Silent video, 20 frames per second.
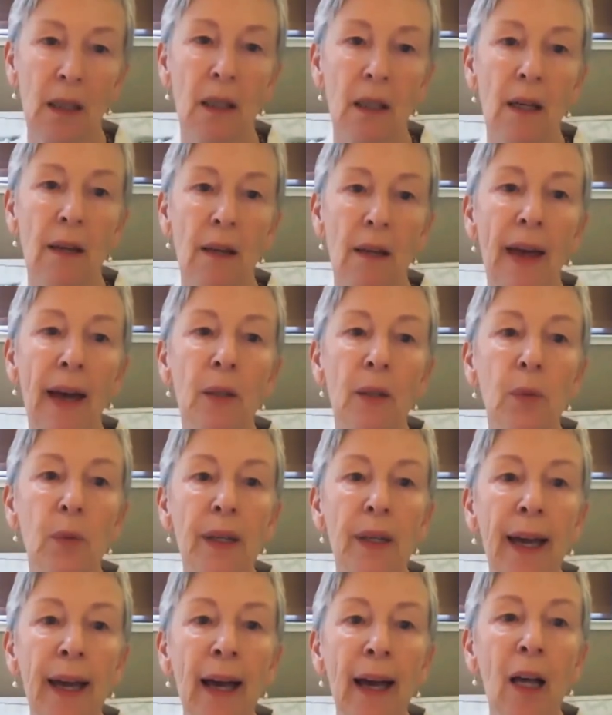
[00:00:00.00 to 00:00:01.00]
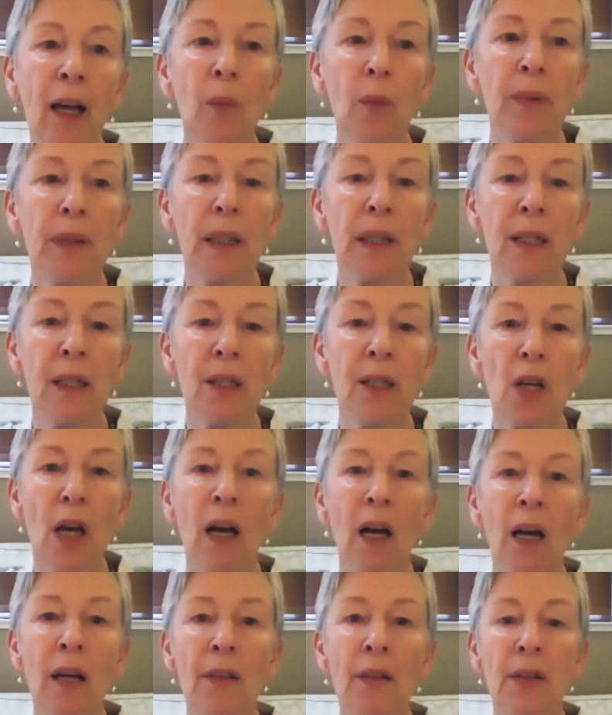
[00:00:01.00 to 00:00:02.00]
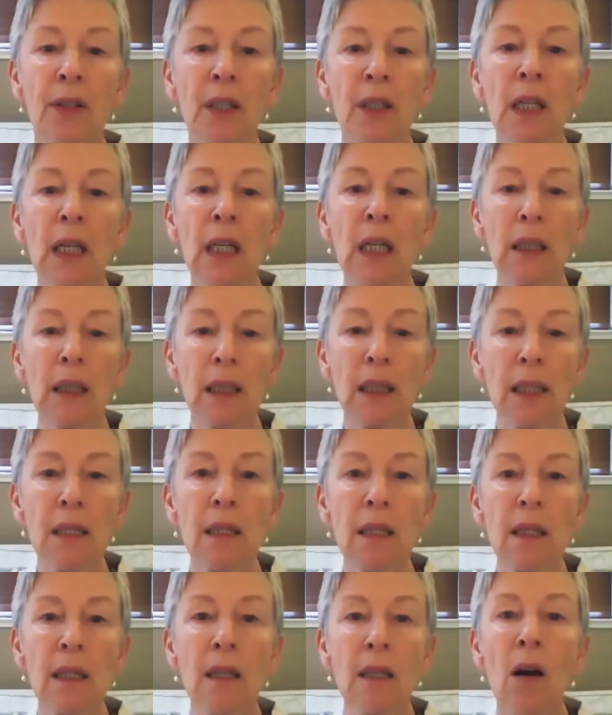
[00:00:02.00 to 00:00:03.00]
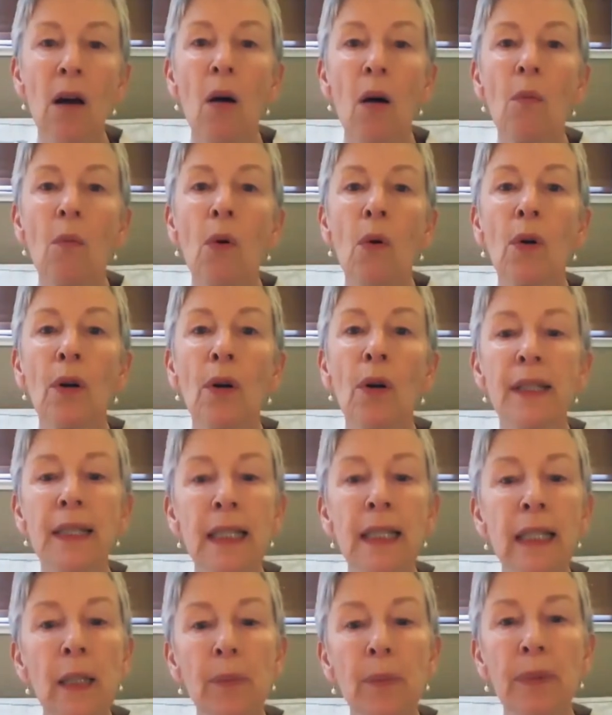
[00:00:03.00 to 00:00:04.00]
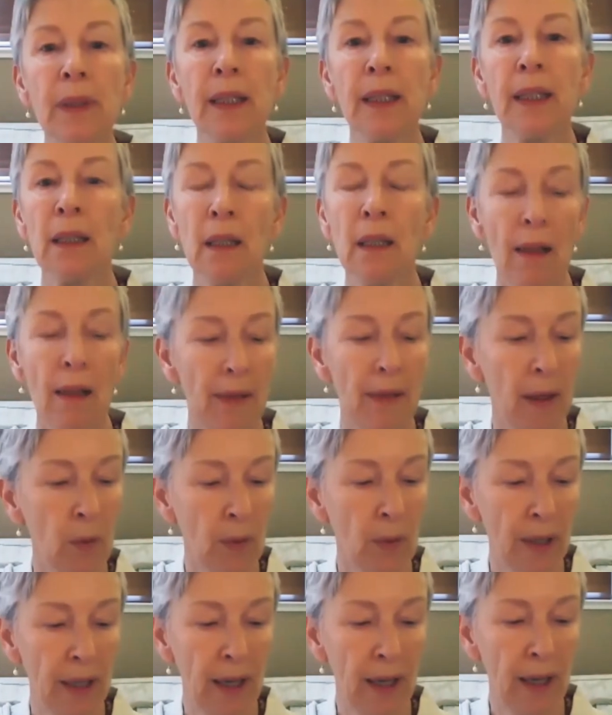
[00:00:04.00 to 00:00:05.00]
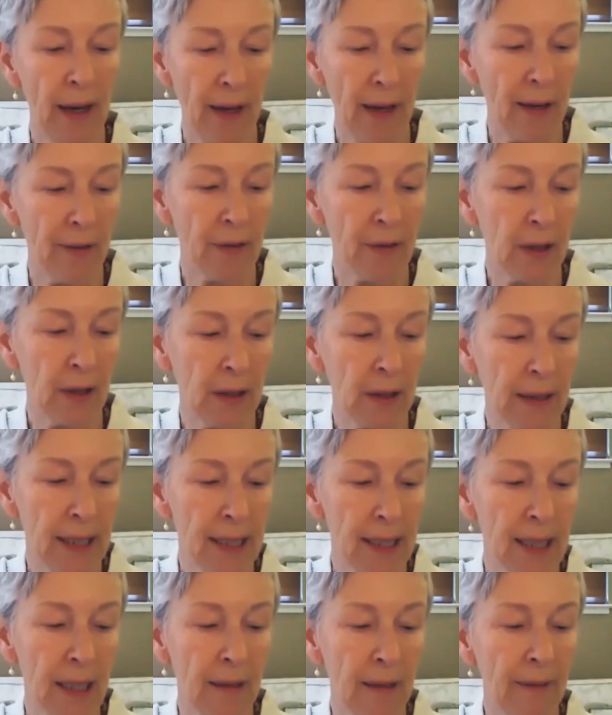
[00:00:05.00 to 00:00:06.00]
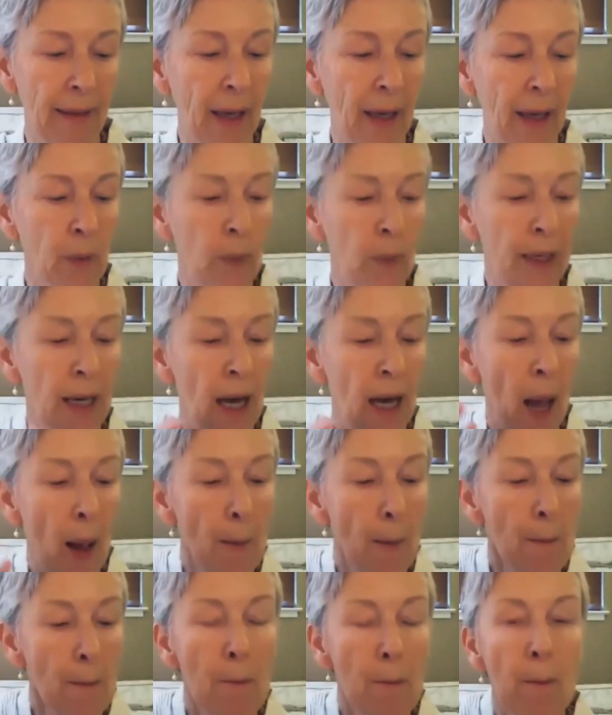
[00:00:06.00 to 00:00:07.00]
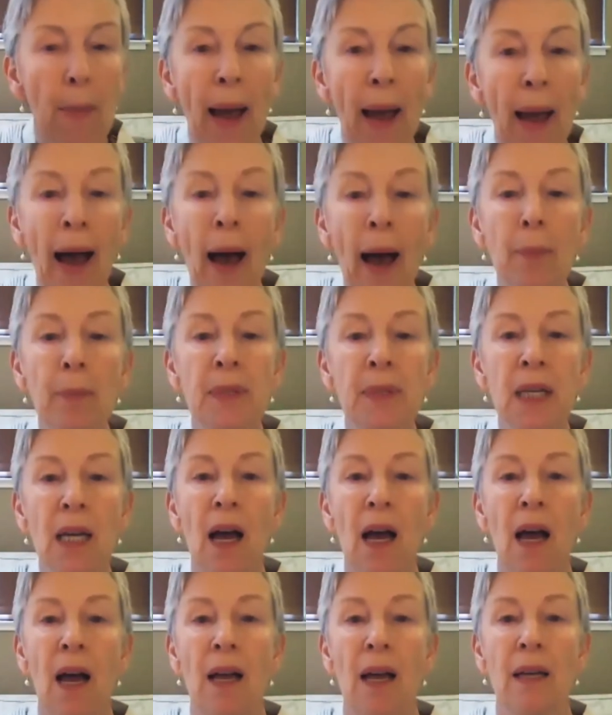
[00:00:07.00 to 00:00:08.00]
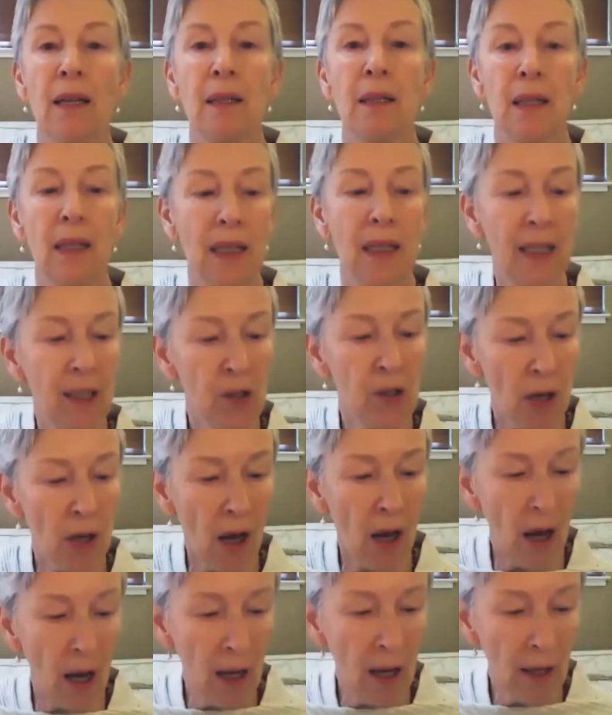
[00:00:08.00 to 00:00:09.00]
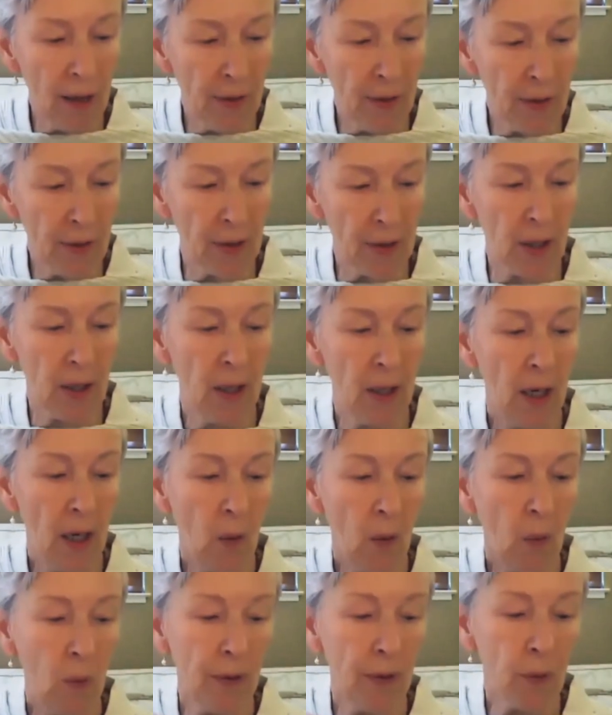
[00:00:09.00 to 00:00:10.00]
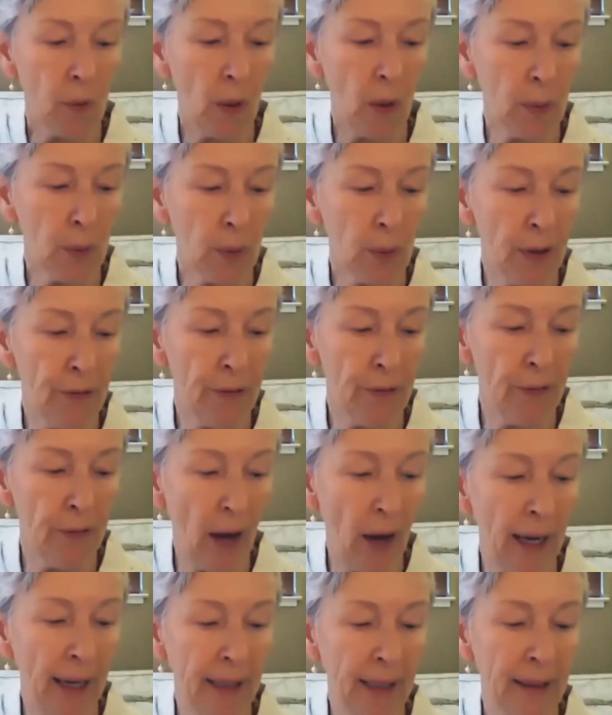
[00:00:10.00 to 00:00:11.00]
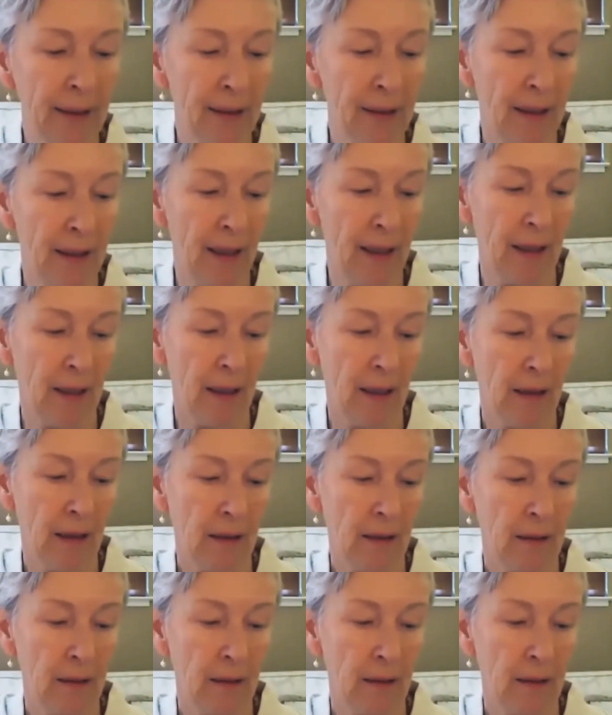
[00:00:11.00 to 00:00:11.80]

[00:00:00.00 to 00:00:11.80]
That we help each other listen more deeply than we have ever listened. That we baptize each other with what we find there.